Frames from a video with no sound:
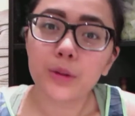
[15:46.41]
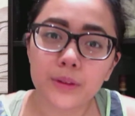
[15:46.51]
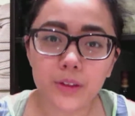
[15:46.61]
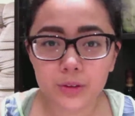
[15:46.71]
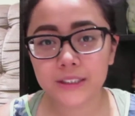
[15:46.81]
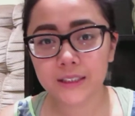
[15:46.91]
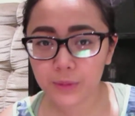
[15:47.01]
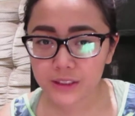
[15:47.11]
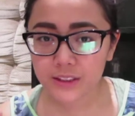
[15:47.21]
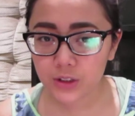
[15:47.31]
we don't see
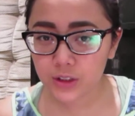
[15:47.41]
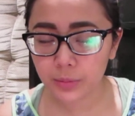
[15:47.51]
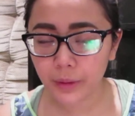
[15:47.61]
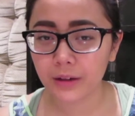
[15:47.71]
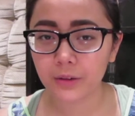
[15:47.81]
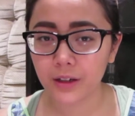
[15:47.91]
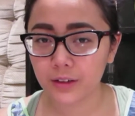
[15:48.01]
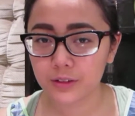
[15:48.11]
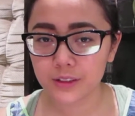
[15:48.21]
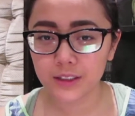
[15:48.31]
my sister in the
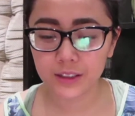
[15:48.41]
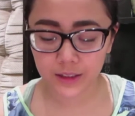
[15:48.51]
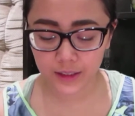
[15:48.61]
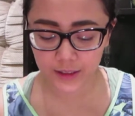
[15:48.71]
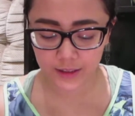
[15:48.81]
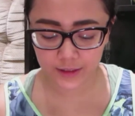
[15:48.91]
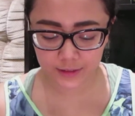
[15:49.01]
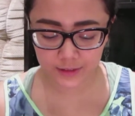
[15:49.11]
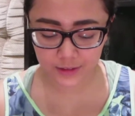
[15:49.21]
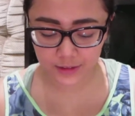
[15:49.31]
background
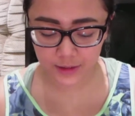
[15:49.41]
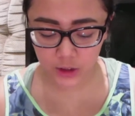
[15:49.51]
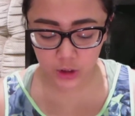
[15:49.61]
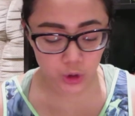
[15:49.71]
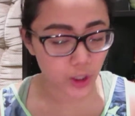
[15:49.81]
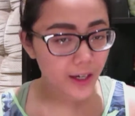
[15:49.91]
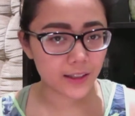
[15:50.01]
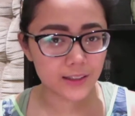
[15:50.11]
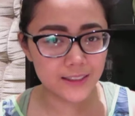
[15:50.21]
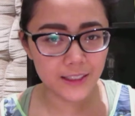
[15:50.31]
and try
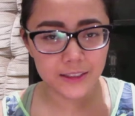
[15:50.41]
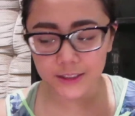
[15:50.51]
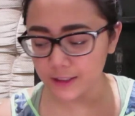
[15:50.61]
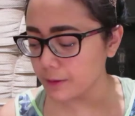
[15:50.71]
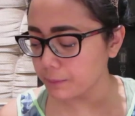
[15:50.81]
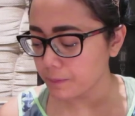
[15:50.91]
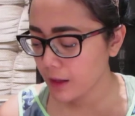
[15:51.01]
this next thing.